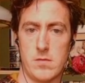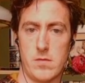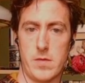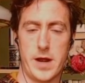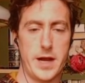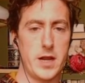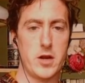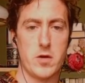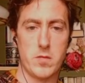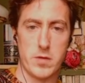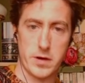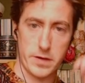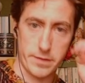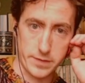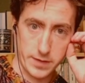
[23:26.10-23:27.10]
Any number
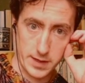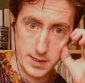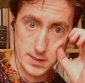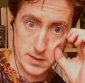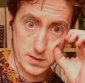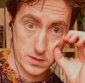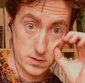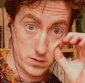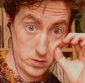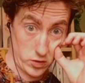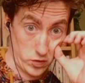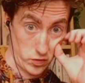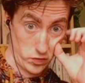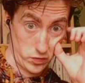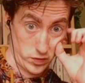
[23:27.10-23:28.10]
of different things
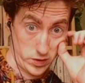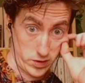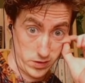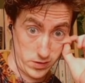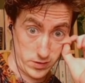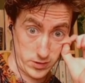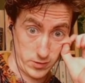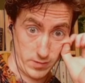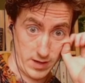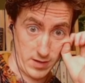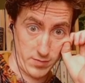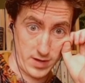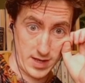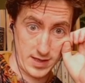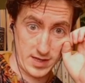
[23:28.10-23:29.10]
could also
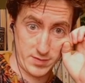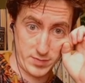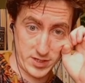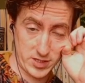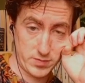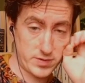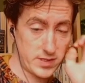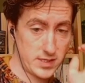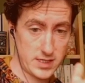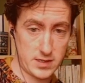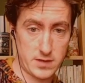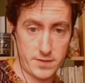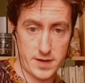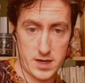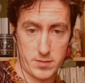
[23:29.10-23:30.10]
help. And this bishop's still
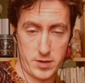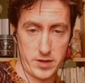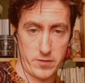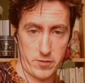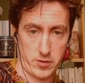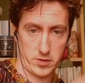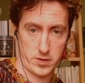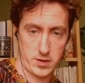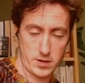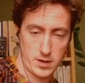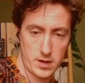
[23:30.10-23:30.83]
defended by the rook.